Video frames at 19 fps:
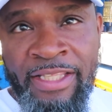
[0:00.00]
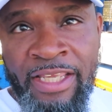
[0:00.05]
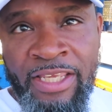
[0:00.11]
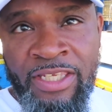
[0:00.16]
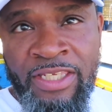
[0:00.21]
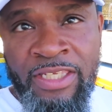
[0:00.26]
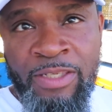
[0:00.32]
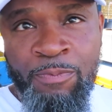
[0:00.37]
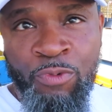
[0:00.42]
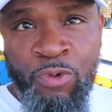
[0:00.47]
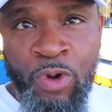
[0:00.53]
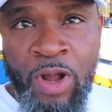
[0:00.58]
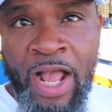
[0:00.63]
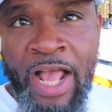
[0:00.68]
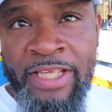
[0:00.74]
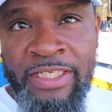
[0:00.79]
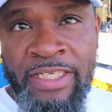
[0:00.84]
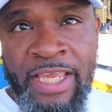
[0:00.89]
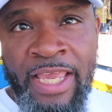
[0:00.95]
This
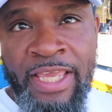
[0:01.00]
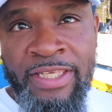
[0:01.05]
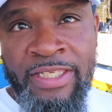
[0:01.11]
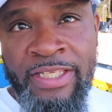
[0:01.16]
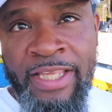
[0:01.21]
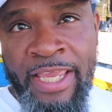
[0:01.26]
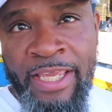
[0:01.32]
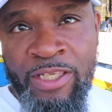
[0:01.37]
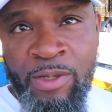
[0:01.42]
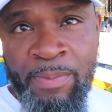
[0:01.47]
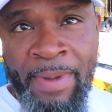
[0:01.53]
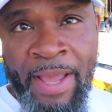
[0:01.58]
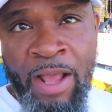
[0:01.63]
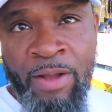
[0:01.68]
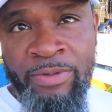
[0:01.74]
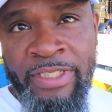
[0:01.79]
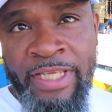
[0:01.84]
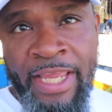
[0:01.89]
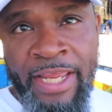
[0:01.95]
process takes
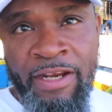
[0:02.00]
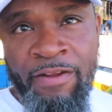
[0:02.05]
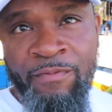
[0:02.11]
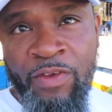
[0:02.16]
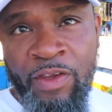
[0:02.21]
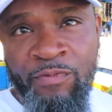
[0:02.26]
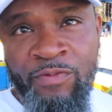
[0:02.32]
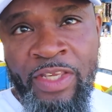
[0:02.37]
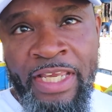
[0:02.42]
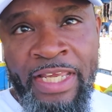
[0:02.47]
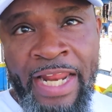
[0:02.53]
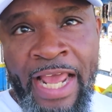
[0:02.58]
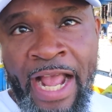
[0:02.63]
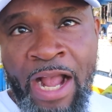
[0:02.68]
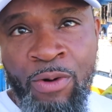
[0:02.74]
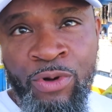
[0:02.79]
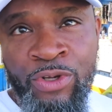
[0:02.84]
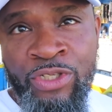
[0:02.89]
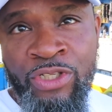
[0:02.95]
about 10 to 15
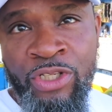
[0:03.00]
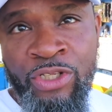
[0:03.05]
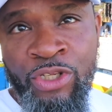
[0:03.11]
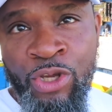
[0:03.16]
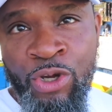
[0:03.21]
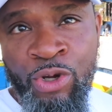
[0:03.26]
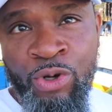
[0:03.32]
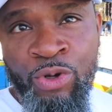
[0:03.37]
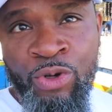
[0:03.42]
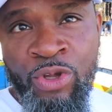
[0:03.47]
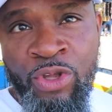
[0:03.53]
hours to do.